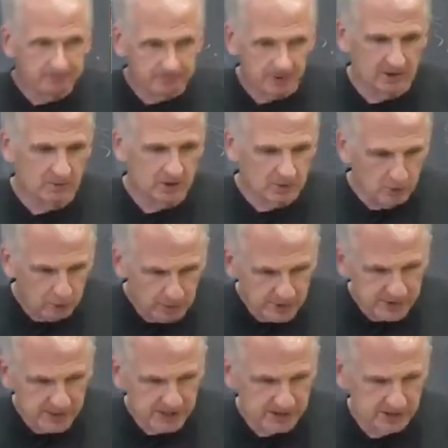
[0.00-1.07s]
right? What
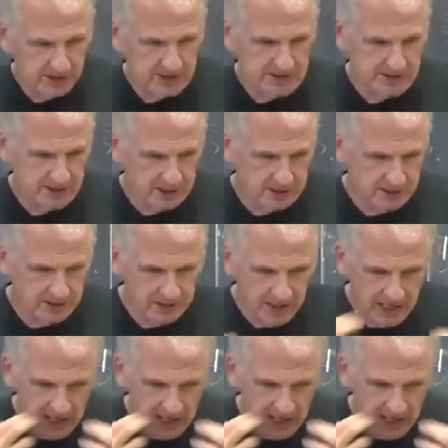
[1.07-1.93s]
globalization has done